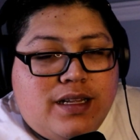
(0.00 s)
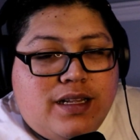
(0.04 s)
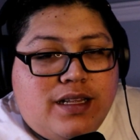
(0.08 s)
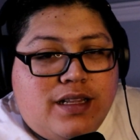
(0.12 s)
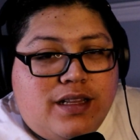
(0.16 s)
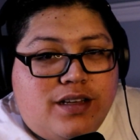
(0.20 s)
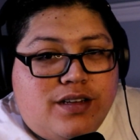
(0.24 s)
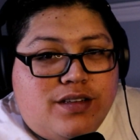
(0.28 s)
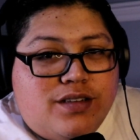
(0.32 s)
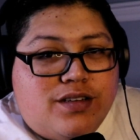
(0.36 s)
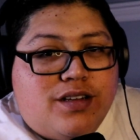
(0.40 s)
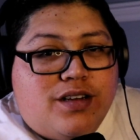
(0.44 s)

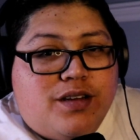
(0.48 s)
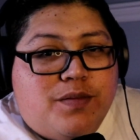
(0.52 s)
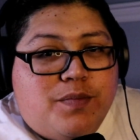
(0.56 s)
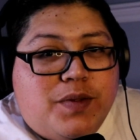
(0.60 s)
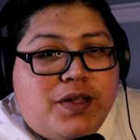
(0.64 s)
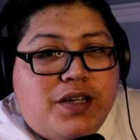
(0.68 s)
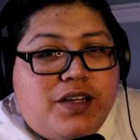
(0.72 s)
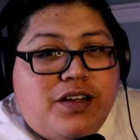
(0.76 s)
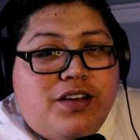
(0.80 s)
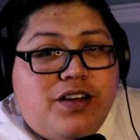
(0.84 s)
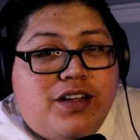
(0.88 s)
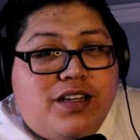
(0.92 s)
There's going to be
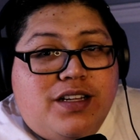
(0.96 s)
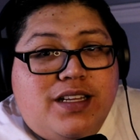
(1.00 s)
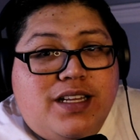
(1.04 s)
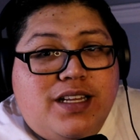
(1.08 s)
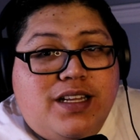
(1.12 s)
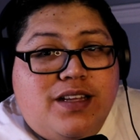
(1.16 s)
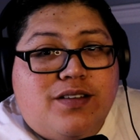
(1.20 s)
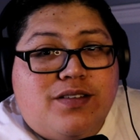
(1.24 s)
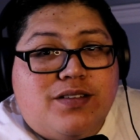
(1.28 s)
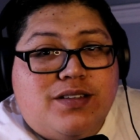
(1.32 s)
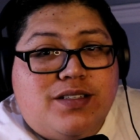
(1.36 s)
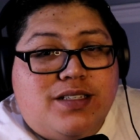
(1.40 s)
good
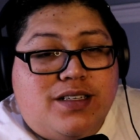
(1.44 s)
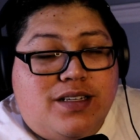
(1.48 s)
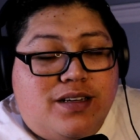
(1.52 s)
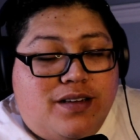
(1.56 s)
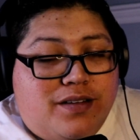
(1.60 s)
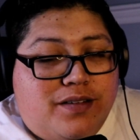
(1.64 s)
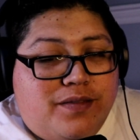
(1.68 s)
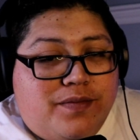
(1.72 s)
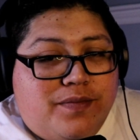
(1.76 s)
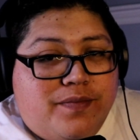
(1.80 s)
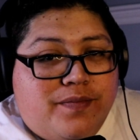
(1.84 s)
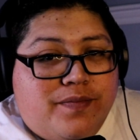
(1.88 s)
deals
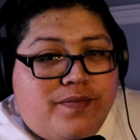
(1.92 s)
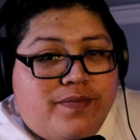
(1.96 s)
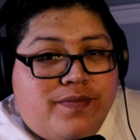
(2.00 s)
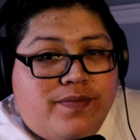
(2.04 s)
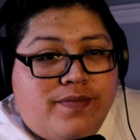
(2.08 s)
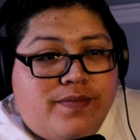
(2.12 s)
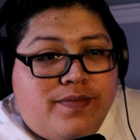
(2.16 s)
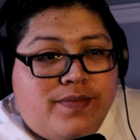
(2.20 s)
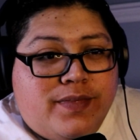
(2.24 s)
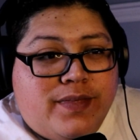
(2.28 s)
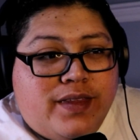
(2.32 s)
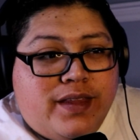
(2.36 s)
there.
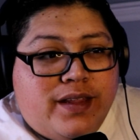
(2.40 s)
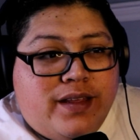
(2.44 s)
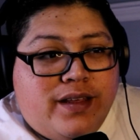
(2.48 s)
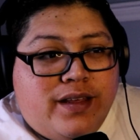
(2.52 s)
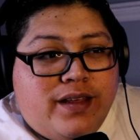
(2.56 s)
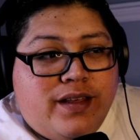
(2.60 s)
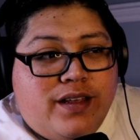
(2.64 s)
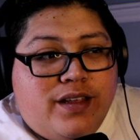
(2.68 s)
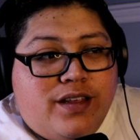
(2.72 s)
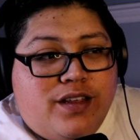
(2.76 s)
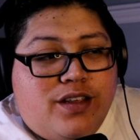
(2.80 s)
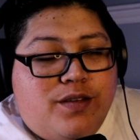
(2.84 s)

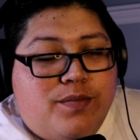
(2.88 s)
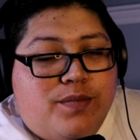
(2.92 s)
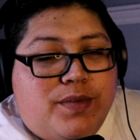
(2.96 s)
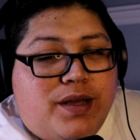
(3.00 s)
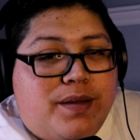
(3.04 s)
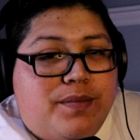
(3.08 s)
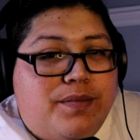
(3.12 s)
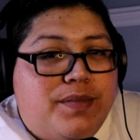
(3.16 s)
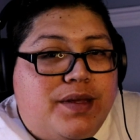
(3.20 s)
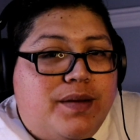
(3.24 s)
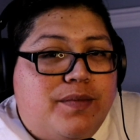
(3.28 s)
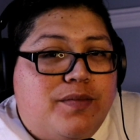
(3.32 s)
You
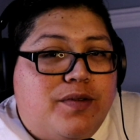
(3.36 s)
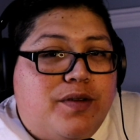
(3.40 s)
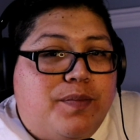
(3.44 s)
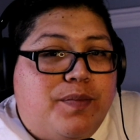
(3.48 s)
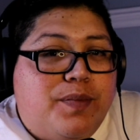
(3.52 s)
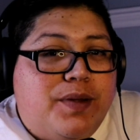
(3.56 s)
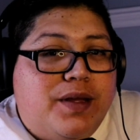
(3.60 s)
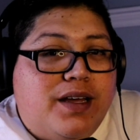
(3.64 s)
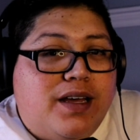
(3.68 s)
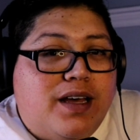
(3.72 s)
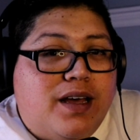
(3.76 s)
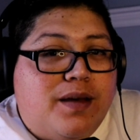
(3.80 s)
might be able to
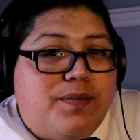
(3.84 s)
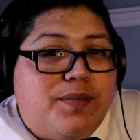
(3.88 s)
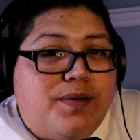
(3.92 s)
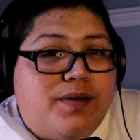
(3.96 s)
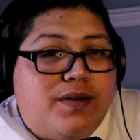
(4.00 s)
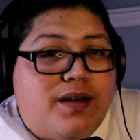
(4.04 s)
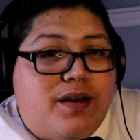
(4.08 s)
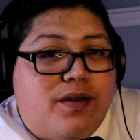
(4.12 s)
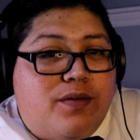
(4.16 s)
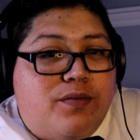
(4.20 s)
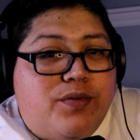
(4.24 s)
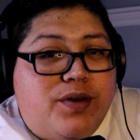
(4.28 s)
pick up
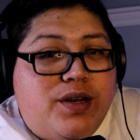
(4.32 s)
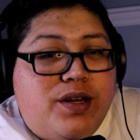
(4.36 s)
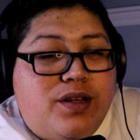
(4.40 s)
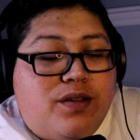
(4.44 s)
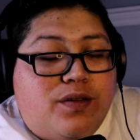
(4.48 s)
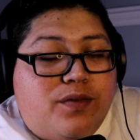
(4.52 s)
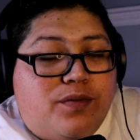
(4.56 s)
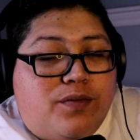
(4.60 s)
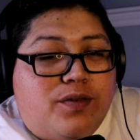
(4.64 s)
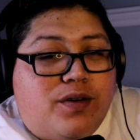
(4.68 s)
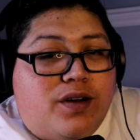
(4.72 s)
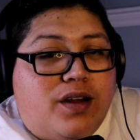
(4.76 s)
a
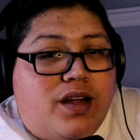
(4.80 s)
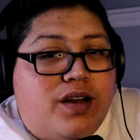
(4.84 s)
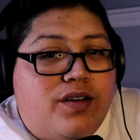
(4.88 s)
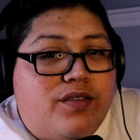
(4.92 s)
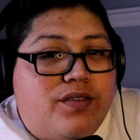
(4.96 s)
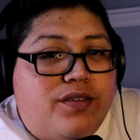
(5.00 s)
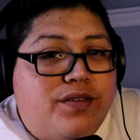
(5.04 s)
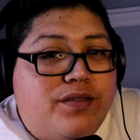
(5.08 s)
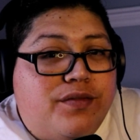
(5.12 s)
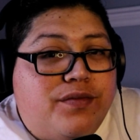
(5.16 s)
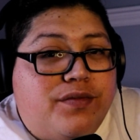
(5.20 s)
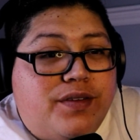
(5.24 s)
reel for
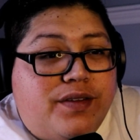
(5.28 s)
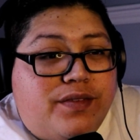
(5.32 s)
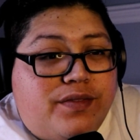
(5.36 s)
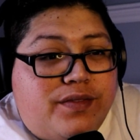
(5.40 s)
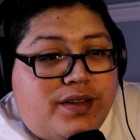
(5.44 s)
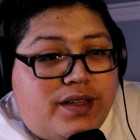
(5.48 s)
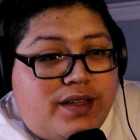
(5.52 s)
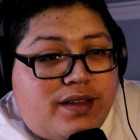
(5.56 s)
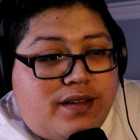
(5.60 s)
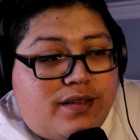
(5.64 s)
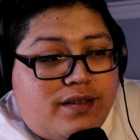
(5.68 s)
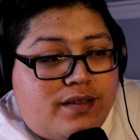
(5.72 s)

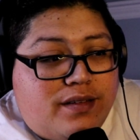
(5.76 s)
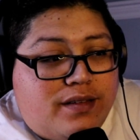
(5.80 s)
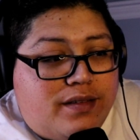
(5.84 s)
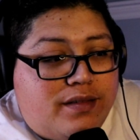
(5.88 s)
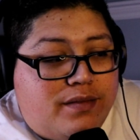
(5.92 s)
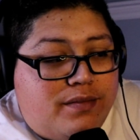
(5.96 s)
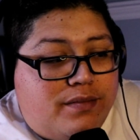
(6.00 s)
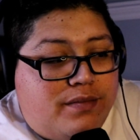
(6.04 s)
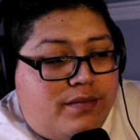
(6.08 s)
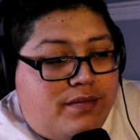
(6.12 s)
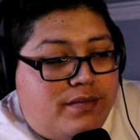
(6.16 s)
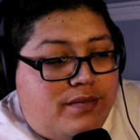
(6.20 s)
150.
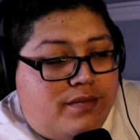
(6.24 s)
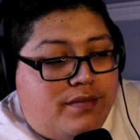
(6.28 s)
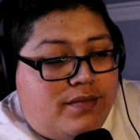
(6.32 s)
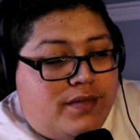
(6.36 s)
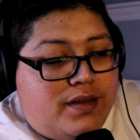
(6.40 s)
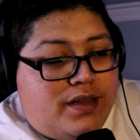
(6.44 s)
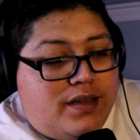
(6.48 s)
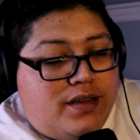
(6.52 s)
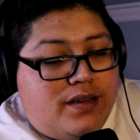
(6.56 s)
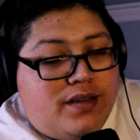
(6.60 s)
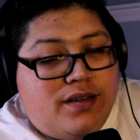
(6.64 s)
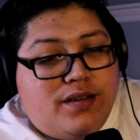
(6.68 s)

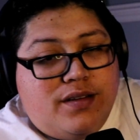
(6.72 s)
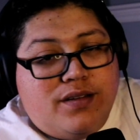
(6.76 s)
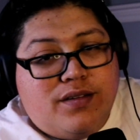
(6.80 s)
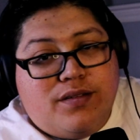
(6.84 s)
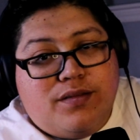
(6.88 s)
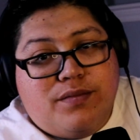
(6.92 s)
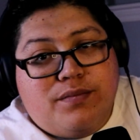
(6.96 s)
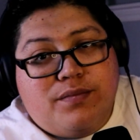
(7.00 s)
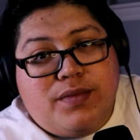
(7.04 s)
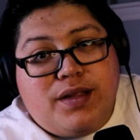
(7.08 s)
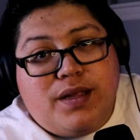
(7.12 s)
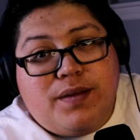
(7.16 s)
You
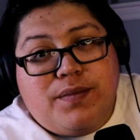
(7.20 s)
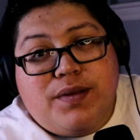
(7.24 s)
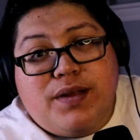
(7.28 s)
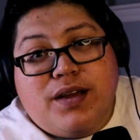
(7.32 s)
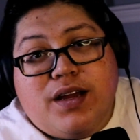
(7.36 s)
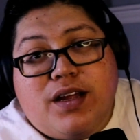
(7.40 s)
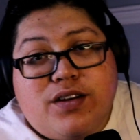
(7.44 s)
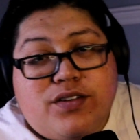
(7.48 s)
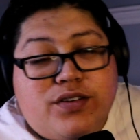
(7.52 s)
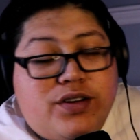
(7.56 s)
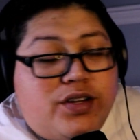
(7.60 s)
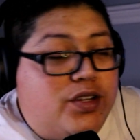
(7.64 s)
know, maybe
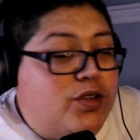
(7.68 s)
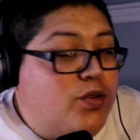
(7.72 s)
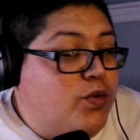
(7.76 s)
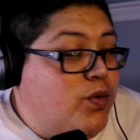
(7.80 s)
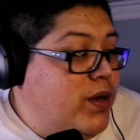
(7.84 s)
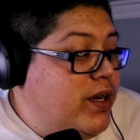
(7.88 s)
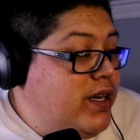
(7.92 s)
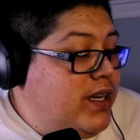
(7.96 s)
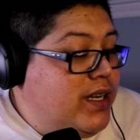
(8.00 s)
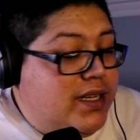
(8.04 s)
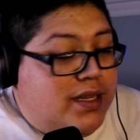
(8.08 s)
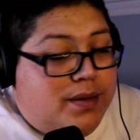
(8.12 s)

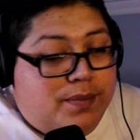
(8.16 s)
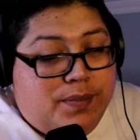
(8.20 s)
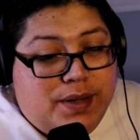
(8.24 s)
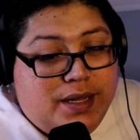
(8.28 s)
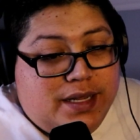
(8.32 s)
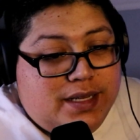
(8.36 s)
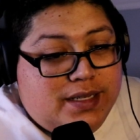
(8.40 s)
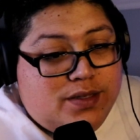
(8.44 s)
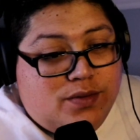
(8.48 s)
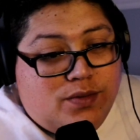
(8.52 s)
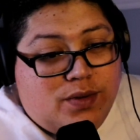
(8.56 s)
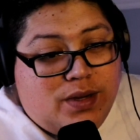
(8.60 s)
120.
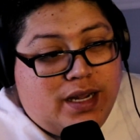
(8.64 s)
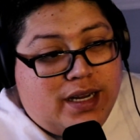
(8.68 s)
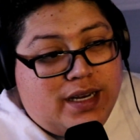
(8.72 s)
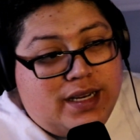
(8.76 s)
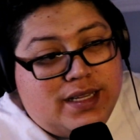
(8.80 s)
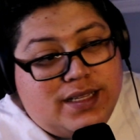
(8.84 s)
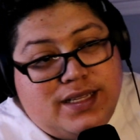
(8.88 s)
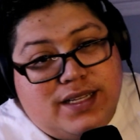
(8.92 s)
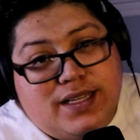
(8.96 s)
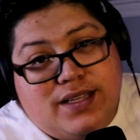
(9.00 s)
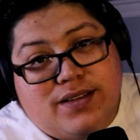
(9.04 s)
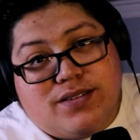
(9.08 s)
Depends what kind
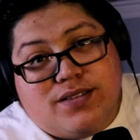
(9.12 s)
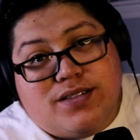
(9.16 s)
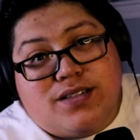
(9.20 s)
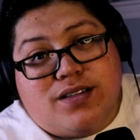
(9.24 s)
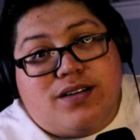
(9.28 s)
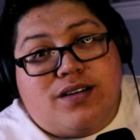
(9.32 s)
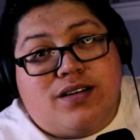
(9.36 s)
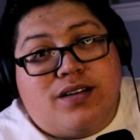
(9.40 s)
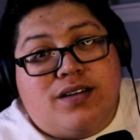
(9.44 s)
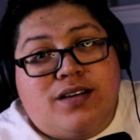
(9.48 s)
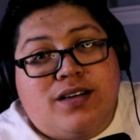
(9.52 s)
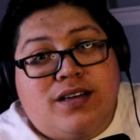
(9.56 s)
of deals there
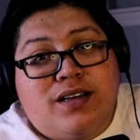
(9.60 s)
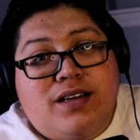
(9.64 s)
are.